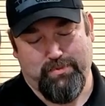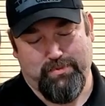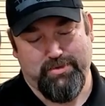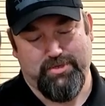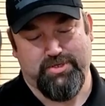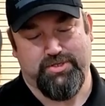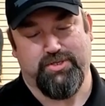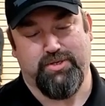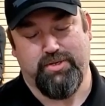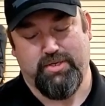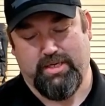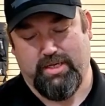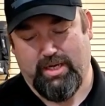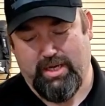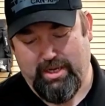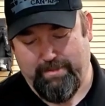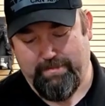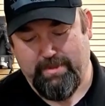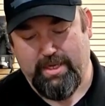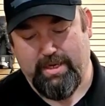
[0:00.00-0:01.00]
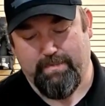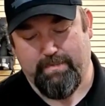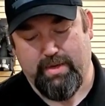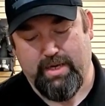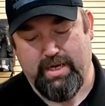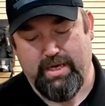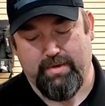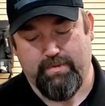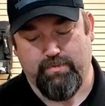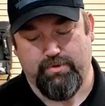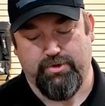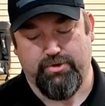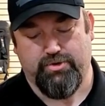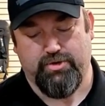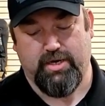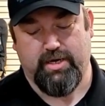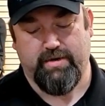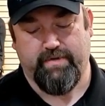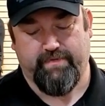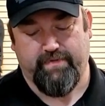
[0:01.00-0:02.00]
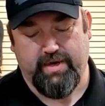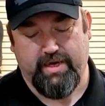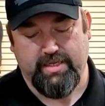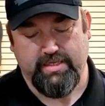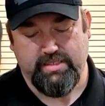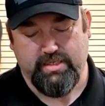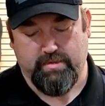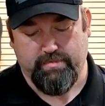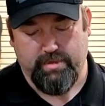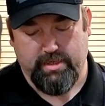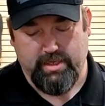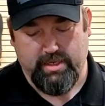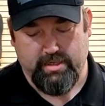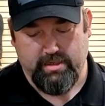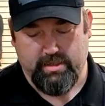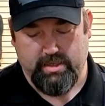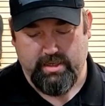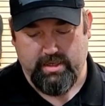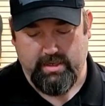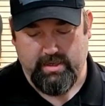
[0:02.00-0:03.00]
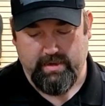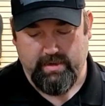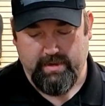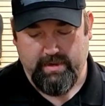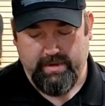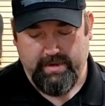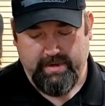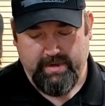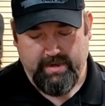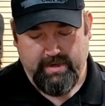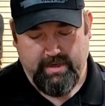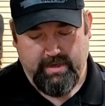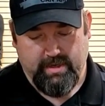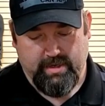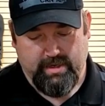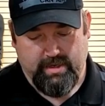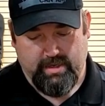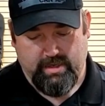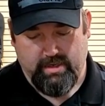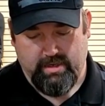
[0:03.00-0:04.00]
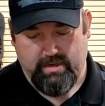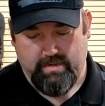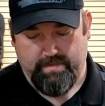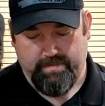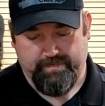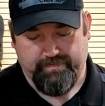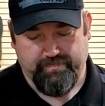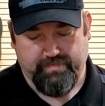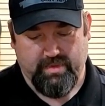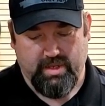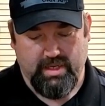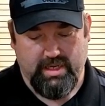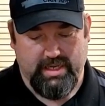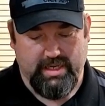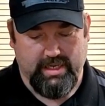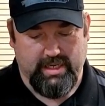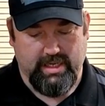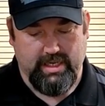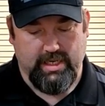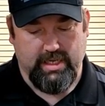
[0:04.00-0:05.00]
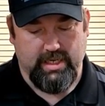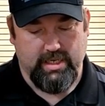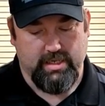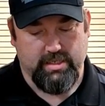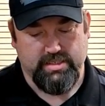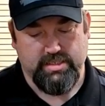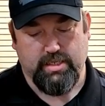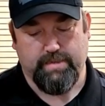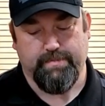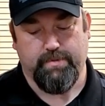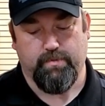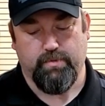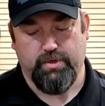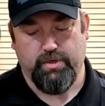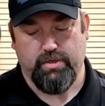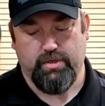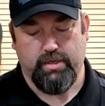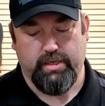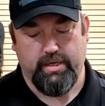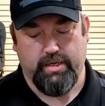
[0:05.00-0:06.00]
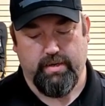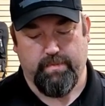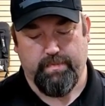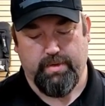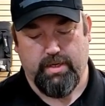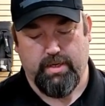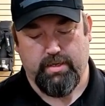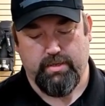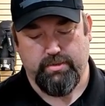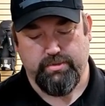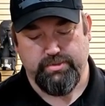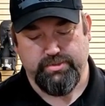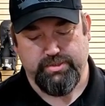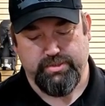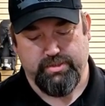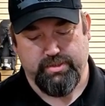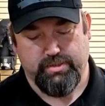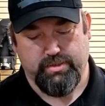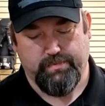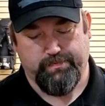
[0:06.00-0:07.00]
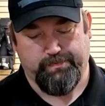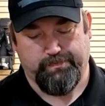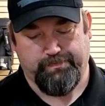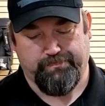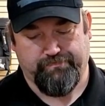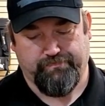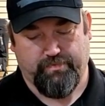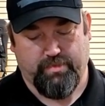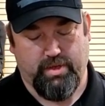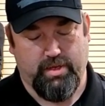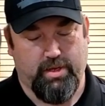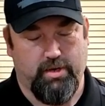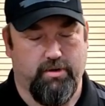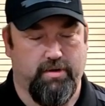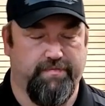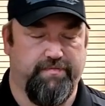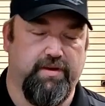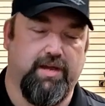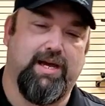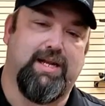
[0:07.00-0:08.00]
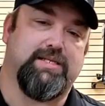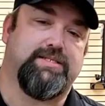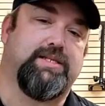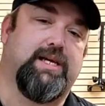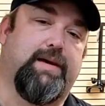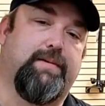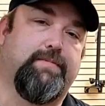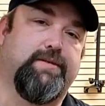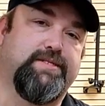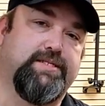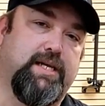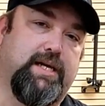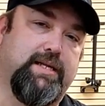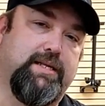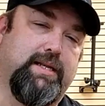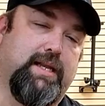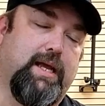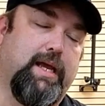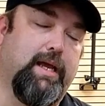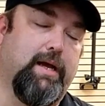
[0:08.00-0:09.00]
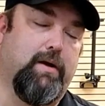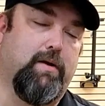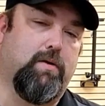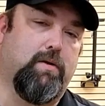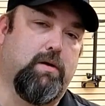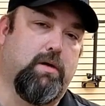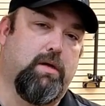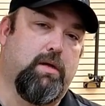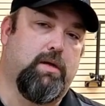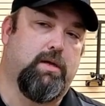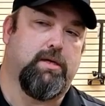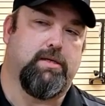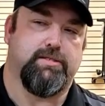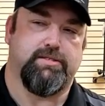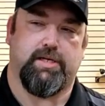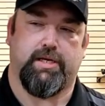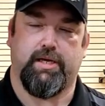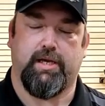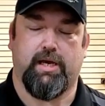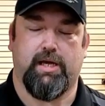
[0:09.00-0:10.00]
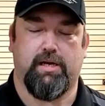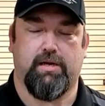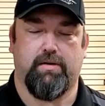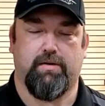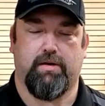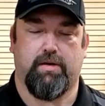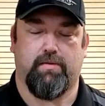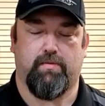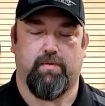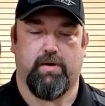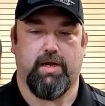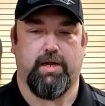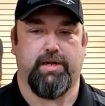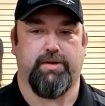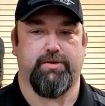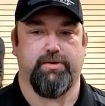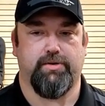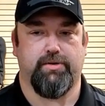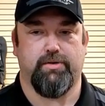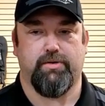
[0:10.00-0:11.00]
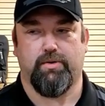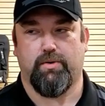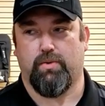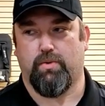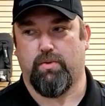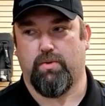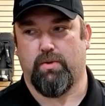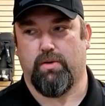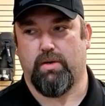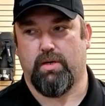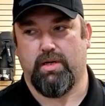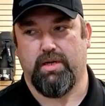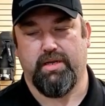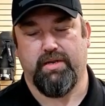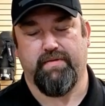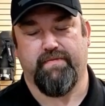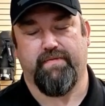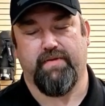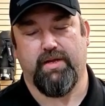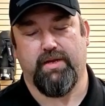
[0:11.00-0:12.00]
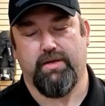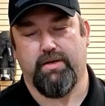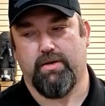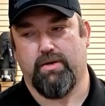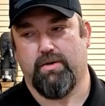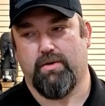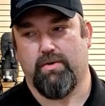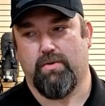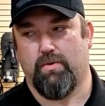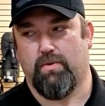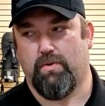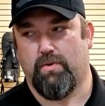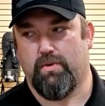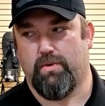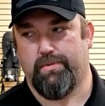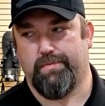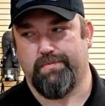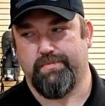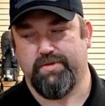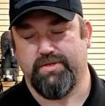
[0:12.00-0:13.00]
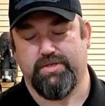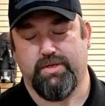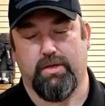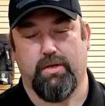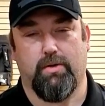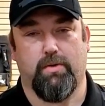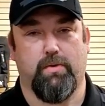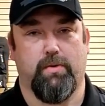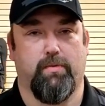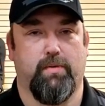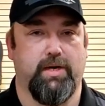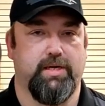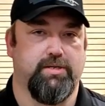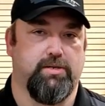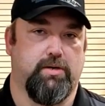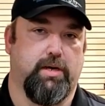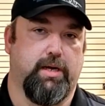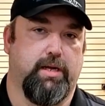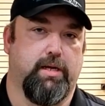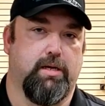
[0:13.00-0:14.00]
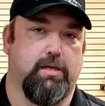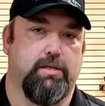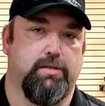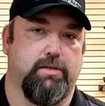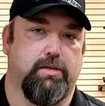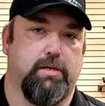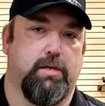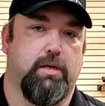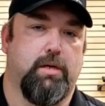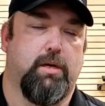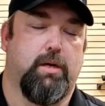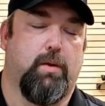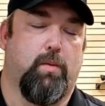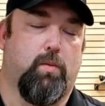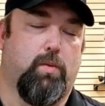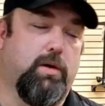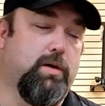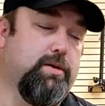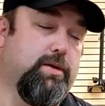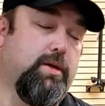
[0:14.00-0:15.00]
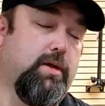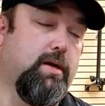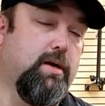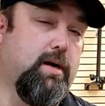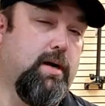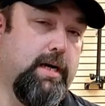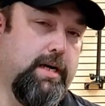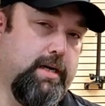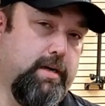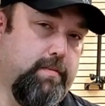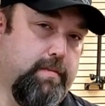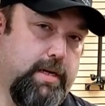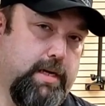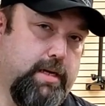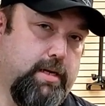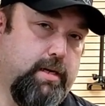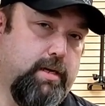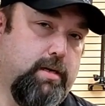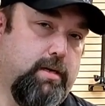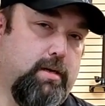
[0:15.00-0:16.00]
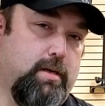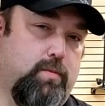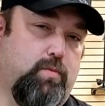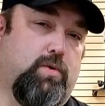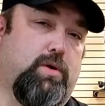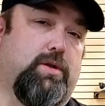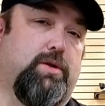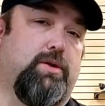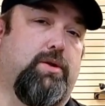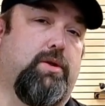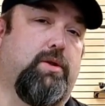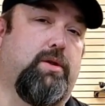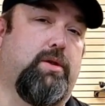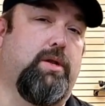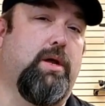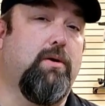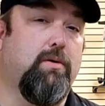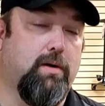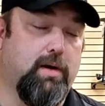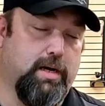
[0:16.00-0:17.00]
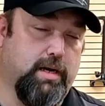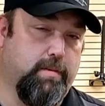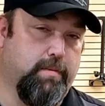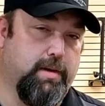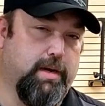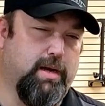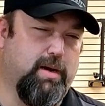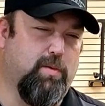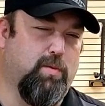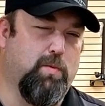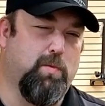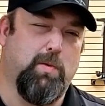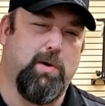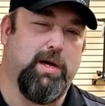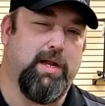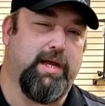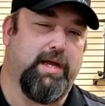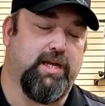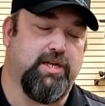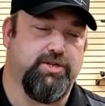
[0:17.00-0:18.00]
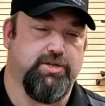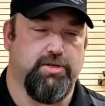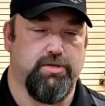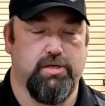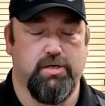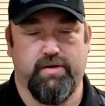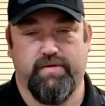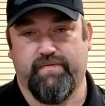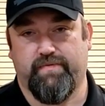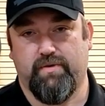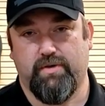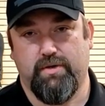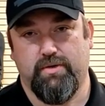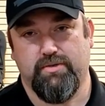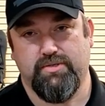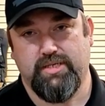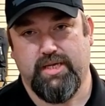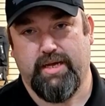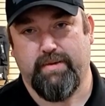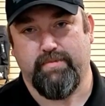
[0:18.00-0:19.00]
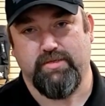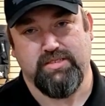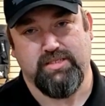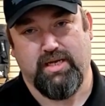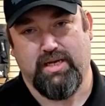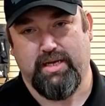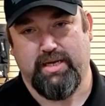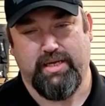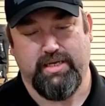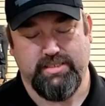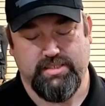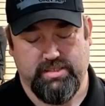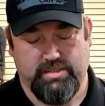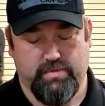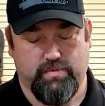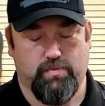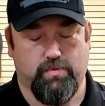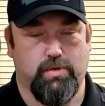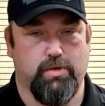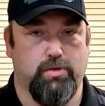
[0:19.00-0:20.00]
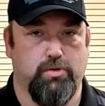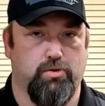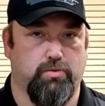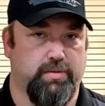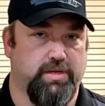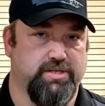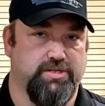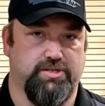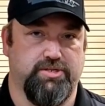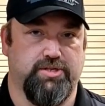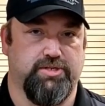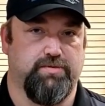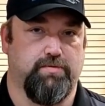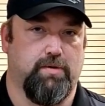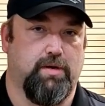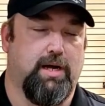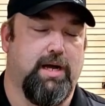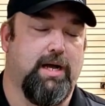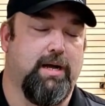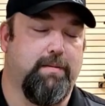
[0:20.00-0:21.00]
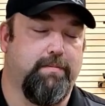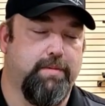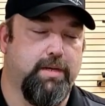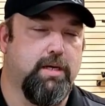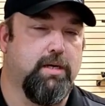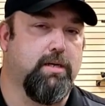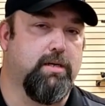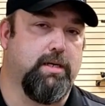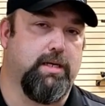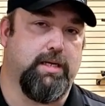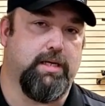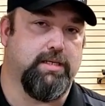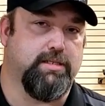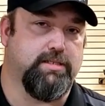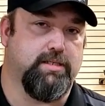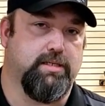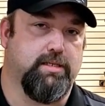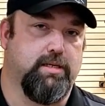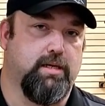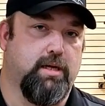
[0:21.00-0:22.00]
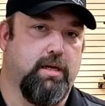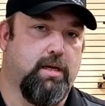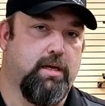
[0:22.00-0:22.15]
just to keep that in mind when you're trying to find something out there. And again, something when you're looking at models, if you got a side-by-side now, say you got a Ranger or a Defender or just an old Razor 800, what do you like about it and what do you don't like about it? What has you looking for a new side-by-side? Is it the room? Is it just reliability? Is it,